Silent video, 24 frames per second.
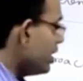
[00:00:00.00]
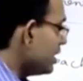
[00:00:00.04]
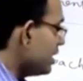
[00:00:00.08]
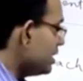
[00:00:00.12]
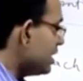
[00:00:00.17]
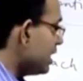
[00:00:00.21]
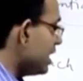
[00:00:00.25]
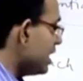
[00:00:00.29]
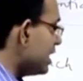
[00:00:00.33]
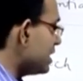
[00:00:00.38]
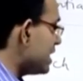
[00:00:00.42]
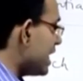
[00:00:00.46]

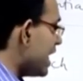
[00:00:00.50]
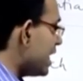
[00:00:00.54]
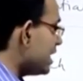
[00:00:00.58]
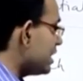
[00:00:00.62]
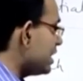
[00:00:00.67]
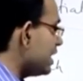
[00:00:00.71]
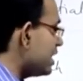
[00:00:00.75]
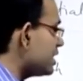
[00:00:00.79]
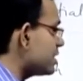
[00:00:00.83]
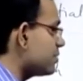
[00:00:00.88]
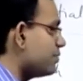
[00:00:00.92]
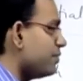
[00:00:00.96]
thing is that
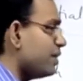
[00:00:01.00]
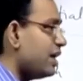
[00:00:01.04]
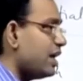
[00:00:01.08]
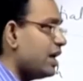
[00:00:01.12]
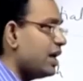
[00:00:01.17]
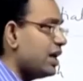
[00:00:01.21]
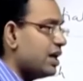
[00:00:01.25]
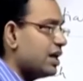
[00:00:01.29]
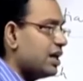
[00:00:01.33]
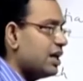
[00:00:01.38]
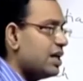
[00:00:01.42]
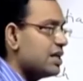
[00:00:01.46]
this V
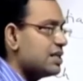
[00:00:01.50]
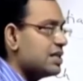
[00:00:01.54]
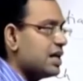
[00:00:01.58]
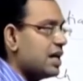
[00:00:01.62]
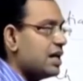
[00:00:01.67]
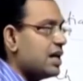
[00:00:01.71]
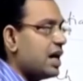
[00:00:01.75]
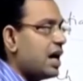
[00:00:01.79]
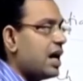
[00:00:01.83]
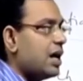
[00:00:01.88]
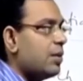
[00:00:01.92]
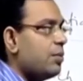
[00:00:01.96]
is
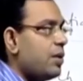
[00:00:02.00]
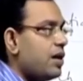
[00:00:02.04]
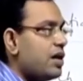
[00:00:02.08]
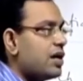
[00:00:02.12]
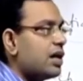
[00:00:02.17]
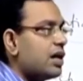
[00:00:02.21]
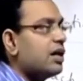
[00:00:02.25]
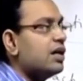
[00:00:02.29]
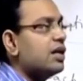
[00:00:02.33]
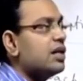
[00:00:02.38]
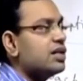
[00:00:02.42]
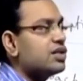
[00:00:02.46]
an
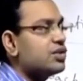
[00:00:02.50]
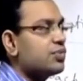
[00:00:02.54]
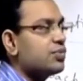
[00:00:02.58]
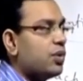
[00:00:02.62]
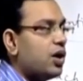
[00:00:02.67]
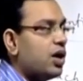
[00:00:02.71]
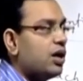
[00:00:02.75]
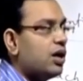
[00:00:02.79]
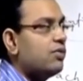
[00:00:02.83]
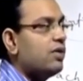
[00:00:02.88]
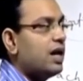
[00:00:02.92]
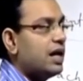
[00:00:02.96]
arbitrarily
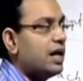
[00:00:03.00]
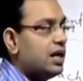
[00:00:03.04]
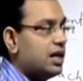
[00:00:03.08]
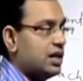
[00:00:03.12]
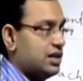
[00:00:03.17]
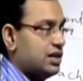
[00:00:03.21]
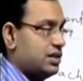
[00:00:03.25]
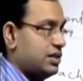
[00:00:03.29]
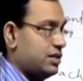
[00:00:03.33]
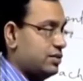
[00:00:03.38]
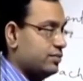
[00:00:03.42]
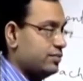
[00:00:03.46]
small
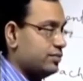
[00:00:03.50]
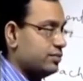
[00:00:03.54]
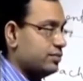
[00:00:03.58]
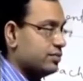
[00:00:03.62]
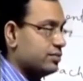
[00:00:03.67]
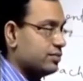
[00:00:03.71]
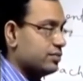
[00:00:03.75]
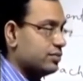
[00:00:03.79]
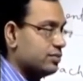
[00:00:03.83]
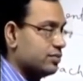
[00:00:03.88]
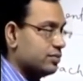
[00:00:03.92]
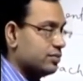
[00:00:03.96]
variation.
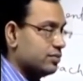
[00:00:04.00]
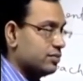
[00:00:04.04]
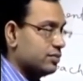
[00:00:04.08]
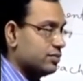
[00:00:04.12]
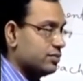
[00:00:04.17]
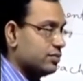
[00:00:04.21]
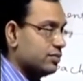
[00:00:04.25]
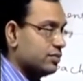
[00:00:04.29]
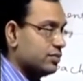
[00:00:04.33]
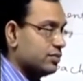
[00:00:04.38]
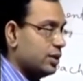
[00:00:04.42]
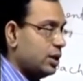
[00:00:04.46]

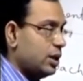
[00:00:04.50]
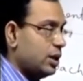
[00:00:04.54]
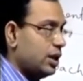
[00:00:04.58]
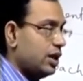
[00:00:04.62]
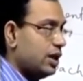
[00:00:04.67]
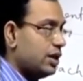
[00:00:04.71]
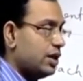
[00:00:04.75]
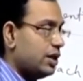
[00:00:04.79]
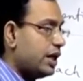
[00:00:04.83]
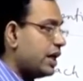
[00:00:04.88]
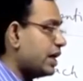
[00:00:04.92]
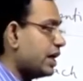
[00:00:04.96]

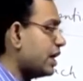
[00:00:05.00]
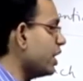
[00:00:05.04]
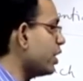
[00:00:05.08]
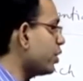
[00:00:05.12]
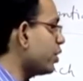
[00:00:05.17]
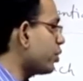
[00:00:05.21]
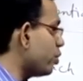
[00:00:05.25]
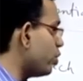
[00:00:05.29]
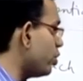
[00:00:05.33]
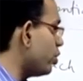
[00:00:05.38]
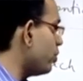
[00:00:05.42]
Taking clue